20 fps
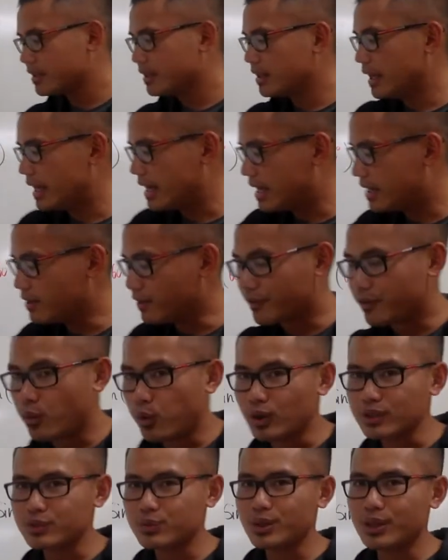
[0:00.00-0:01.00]
And of
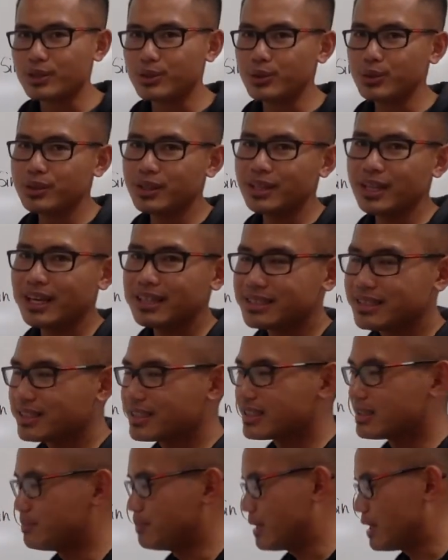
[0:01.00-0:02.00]
course, we have to utilize the
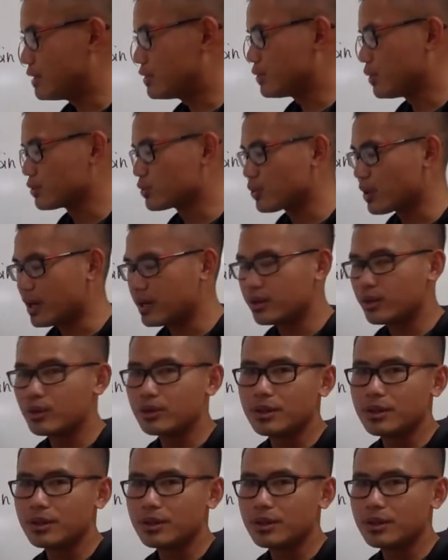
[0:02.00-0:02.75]
special triangle.